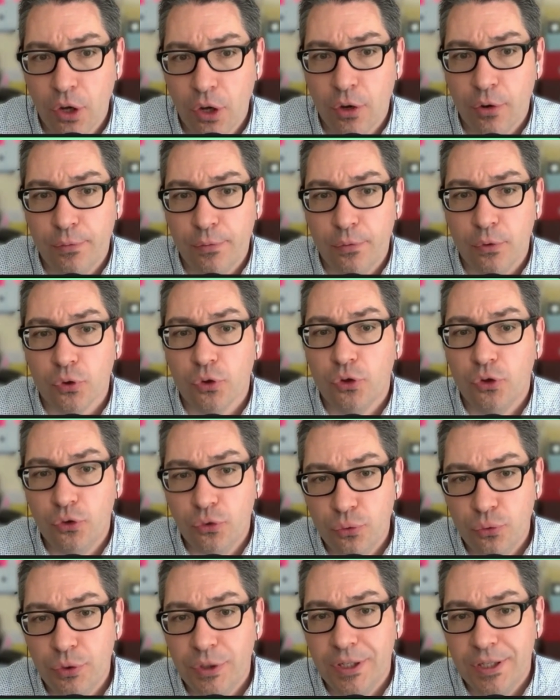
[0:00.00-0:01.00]
for
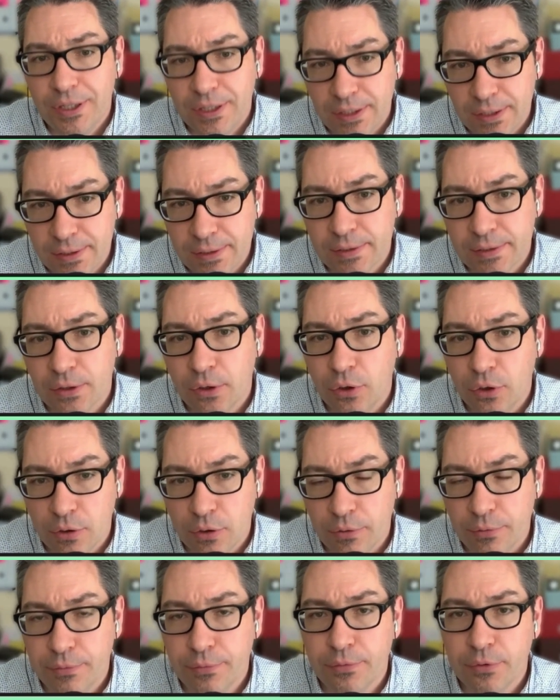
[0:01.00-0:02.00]
2 years
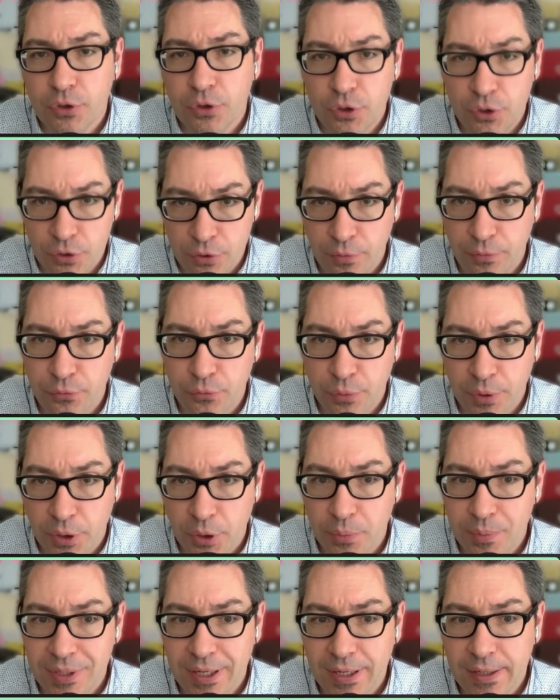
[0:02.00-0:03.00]
of software
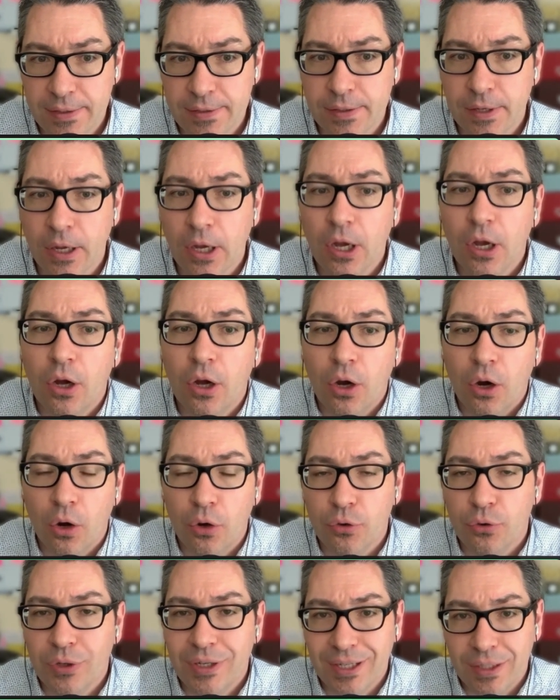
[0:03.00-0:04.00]
updates, or
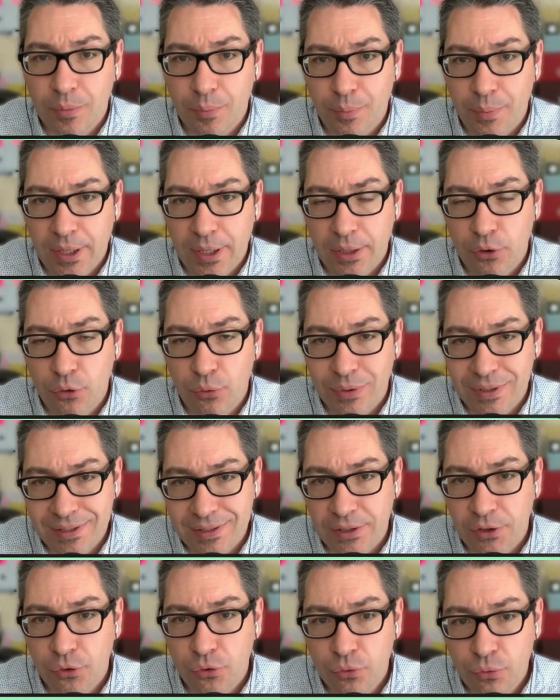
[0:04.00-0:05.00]
you can pay
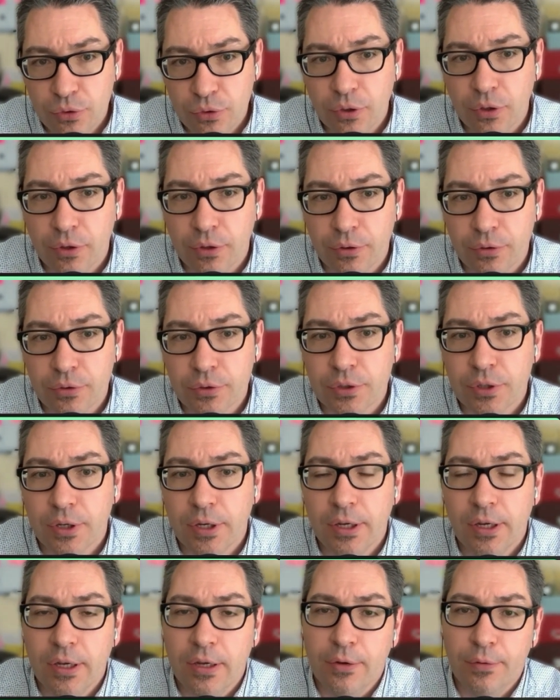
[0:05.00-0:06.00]
$22
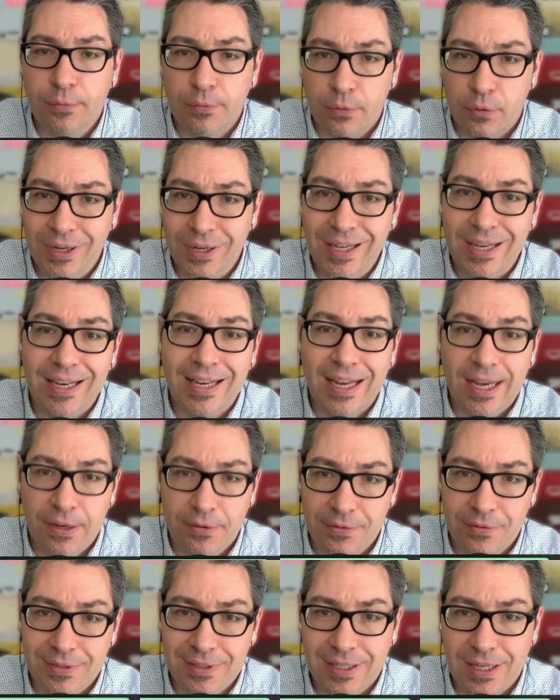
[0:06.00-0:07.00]
for a
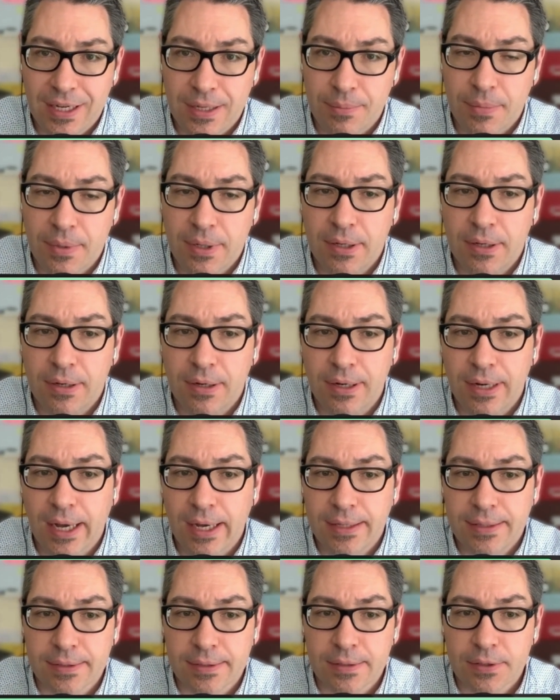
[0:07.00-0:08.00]
lifetime
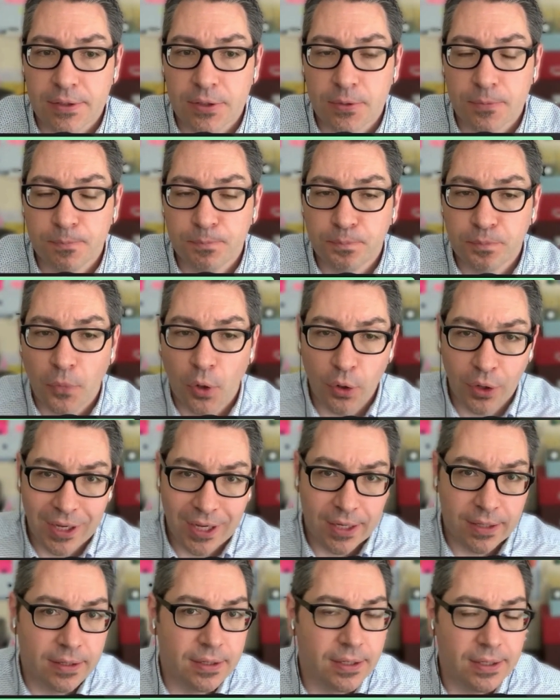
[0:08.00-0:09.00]
license.
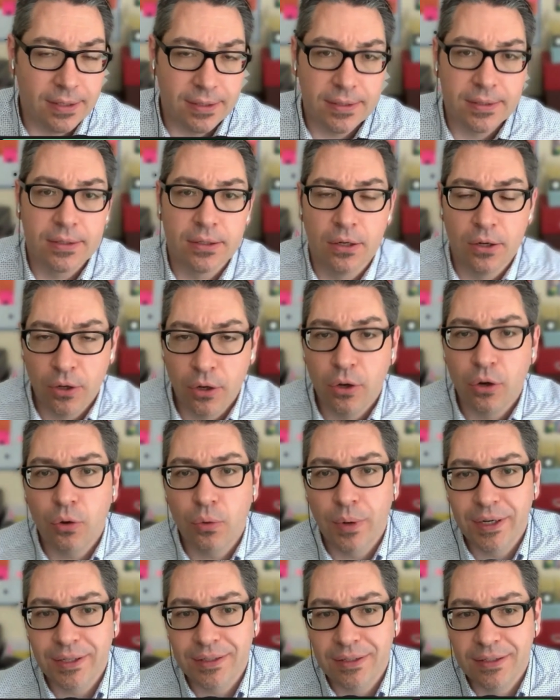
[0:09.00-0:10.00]
Again, it's
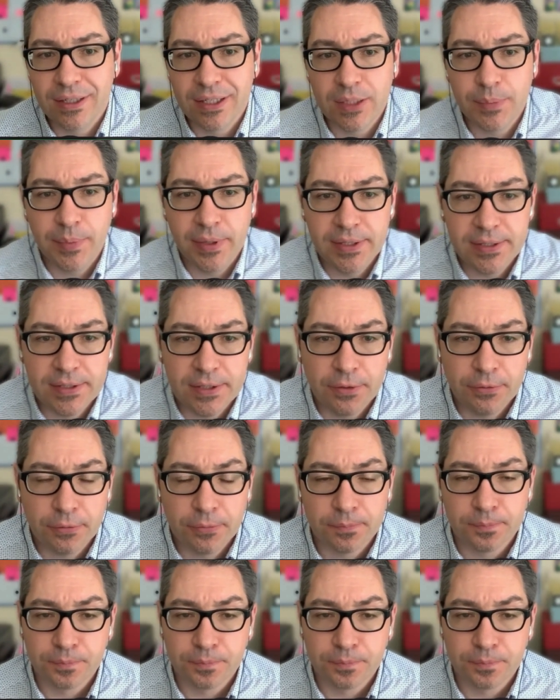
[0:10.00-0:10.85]
quite inexpensive.